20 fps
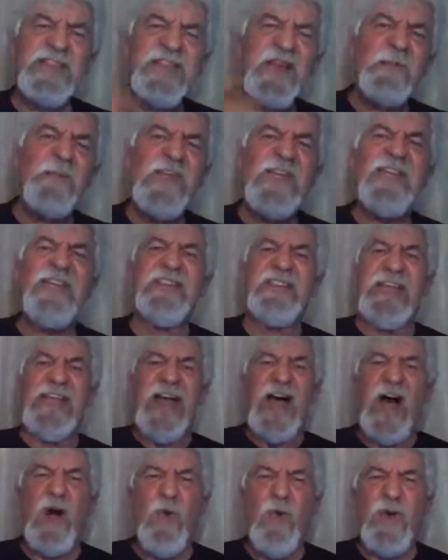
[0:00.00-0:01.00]
I'm in it,
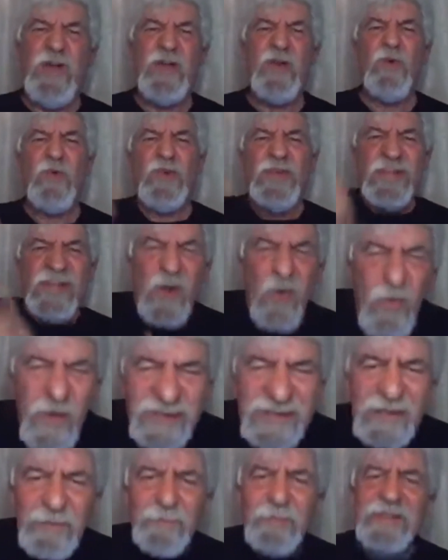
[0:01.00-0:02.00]
I want to win it, I want
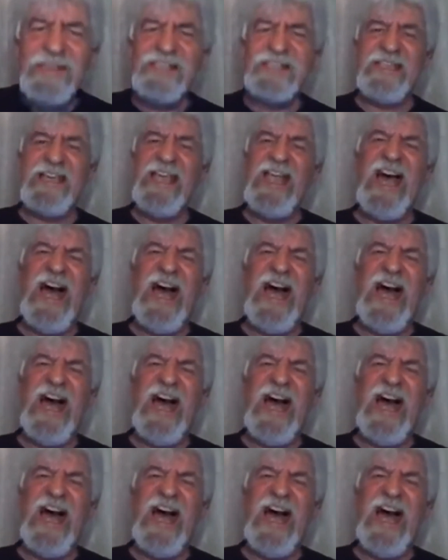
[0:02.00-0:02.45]
the blessing,